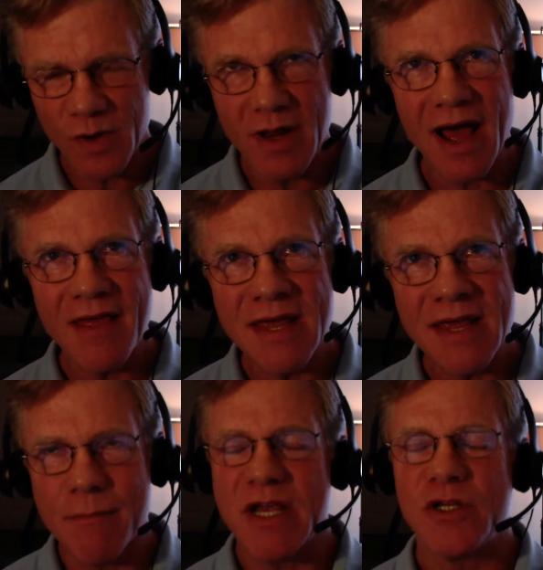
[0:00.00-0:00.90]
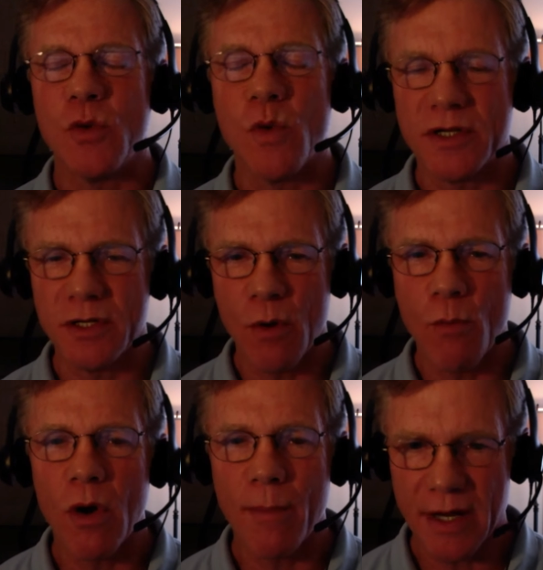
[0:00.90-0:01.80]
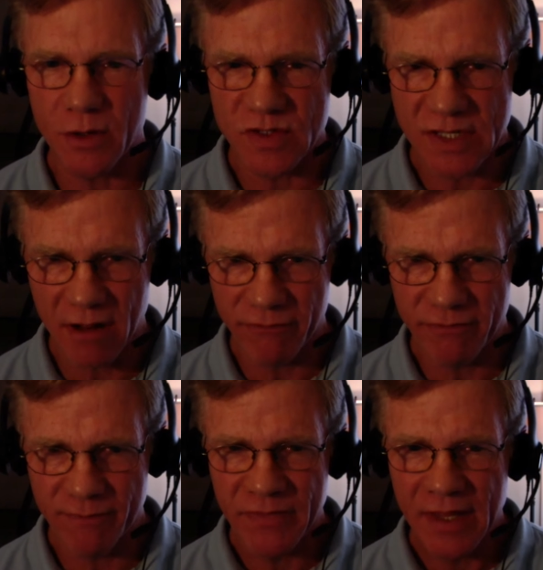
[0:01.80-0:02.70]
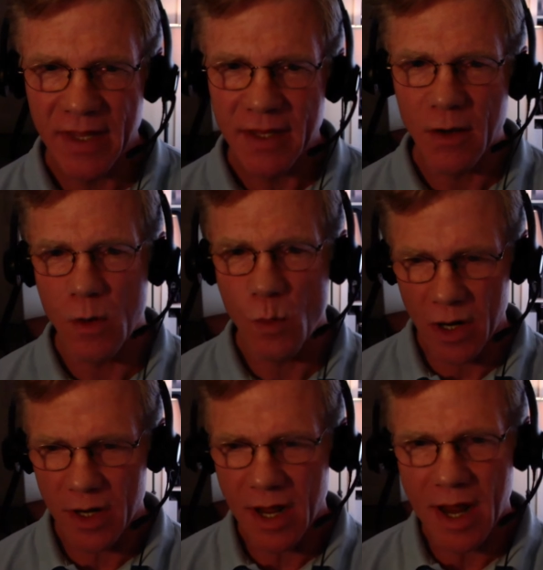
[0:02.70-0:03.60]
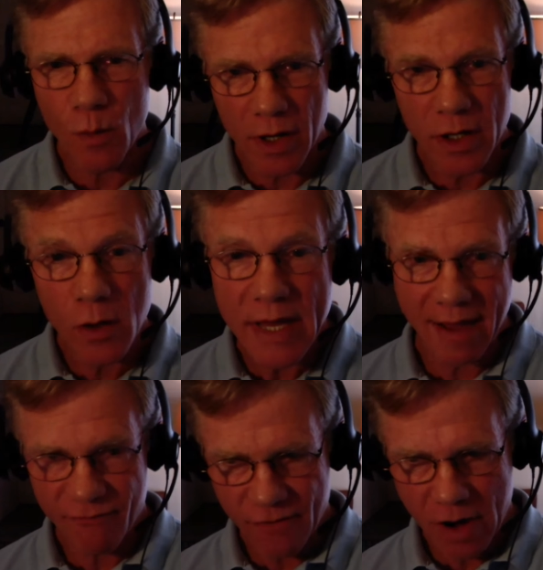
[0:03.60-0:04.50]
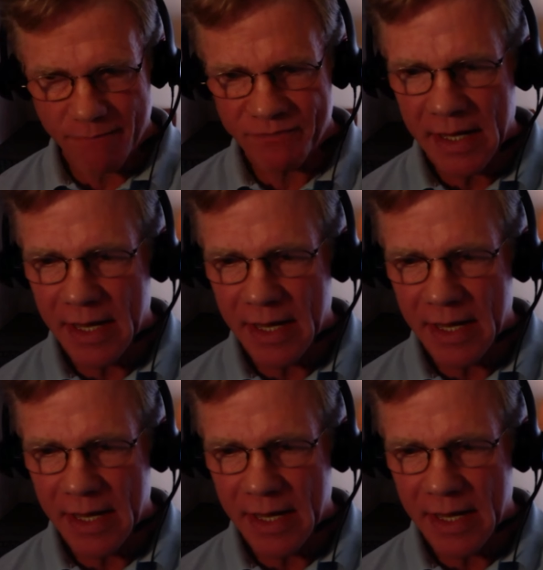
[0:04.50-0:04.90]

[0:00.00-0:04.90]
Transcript: I think it makes you want to know more about yourself, you know, and where you came from.